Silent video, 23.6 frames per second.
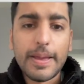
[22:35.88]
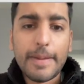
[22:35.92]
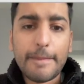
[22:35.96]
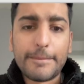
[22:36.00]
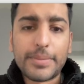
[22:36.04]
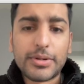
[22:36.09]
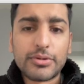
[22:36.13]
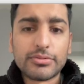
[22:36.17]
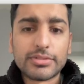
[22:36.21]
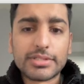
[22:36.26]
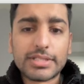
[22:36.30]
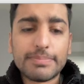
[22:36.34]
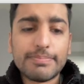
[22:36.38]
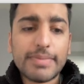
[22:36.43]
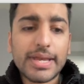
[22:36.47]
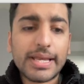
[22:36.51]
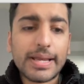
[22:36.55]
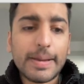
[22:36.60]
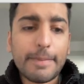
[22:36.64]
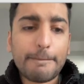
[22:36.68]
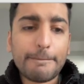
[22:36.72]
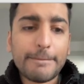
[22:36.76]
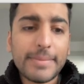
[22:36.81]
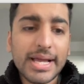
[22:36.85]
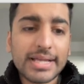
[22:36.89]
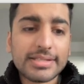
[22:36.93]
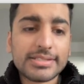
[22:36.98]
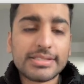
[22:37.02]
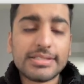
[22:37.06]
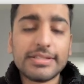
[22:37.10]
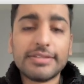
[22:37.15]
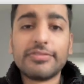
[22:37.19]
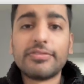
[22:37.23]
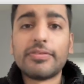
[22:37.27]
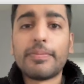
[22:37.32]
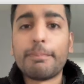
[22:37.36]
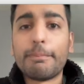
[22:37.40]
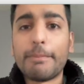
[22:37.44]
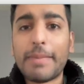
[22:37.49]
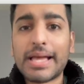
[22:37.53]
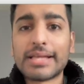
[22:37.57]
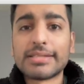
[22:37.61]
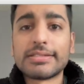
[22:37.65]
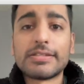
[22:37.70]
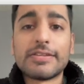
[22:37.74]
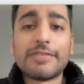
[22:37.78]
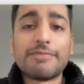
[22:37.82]
because they make a massive
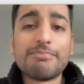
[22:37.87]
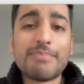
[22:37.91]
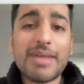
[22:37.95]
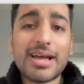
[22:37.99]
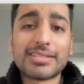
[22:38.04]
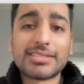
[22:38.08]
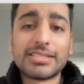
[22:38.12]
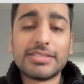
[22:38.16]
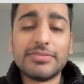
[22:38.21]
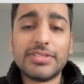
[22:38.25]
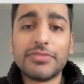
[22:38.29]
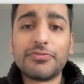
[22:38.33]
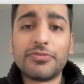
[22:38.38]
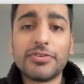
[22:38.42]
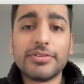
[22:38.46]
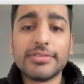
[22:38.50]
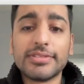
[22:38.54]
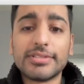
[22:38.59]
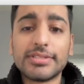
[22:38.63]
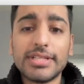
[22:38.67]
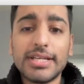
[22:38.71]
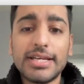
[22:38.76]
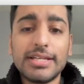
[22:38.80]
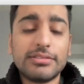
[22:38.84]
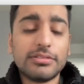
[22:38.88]
difference.